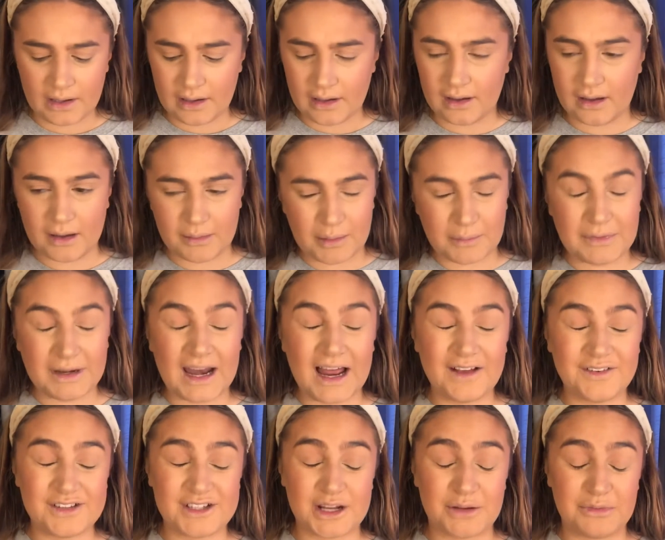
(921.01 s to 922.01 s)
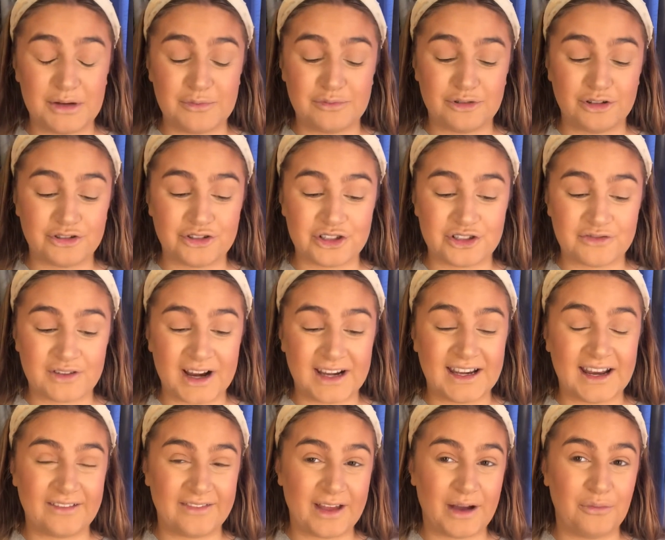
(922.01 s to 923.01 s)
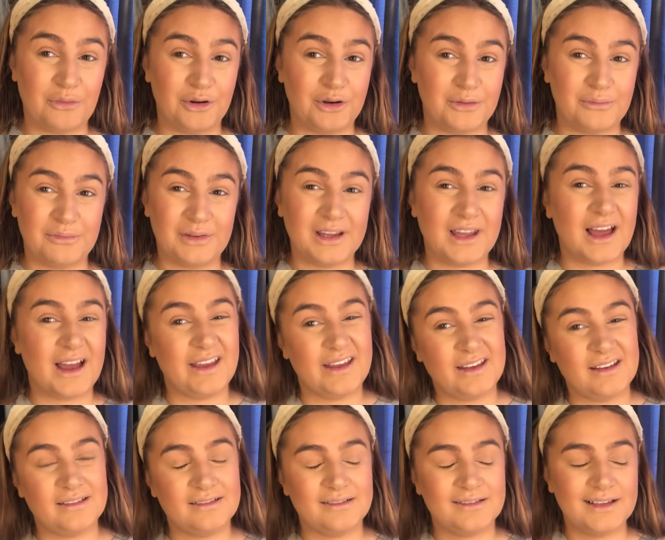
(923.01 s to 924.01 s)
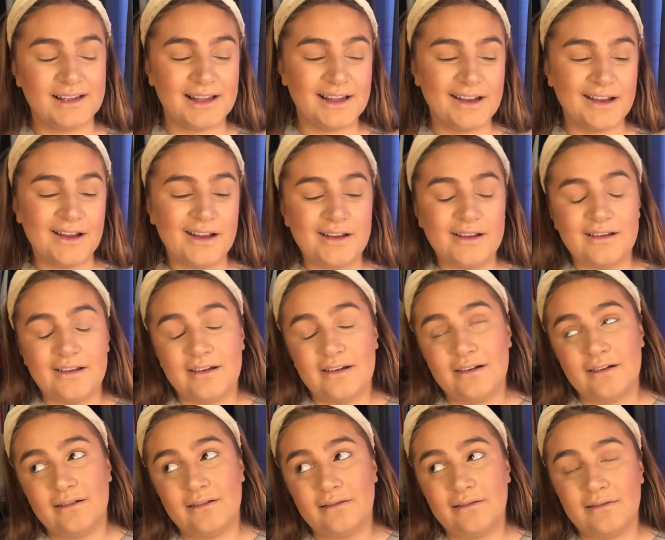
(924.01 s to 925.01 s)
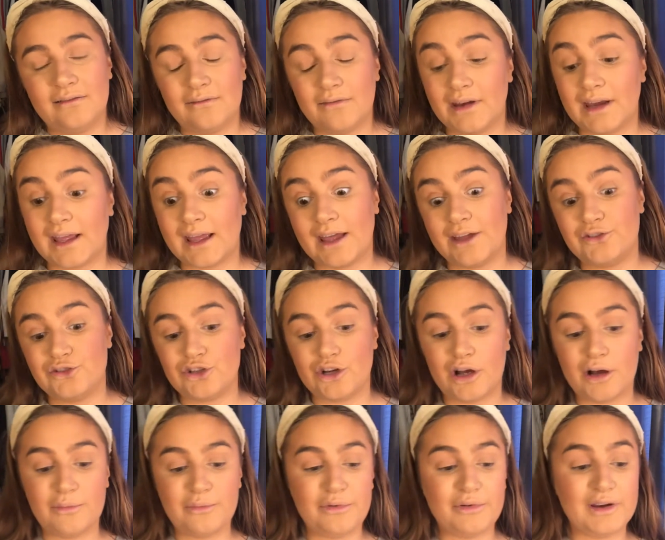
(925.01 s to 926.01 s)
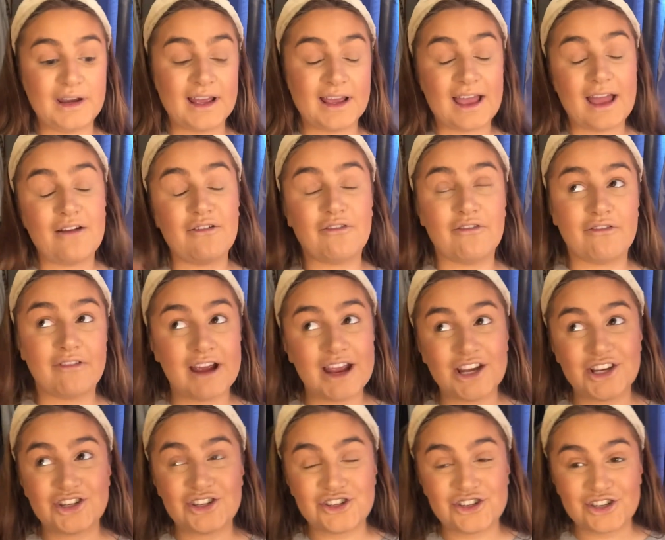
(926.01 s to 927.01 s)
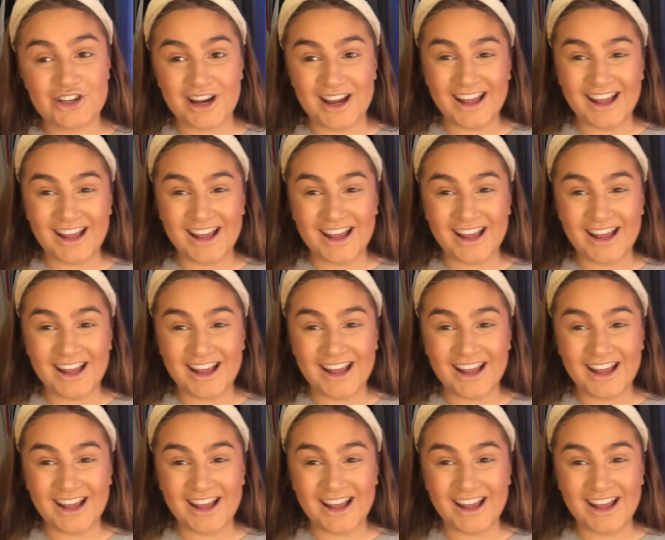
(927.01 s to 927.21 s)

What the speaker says: I mean, I have so many blushes right now that I wouldn't, but, like, when I get a job, when I get rich.